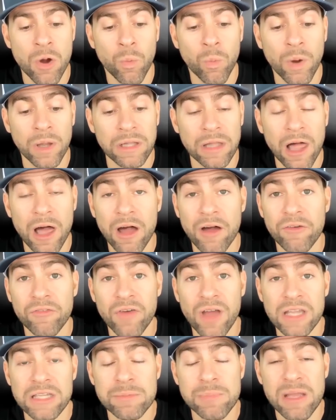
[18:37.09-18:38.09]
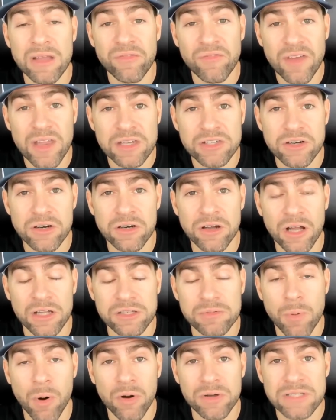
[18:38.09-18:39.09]
One love, and to be featured on
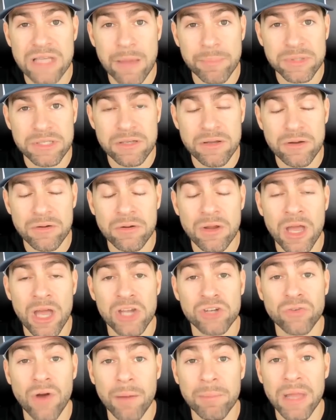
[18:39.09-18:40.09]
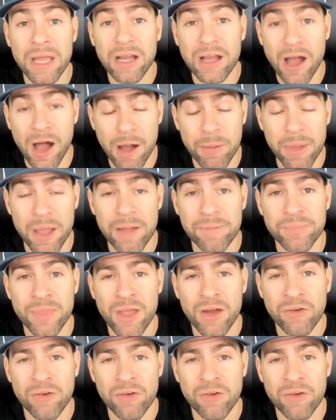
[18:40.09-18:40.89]
tomorrow's episode, drop me a comment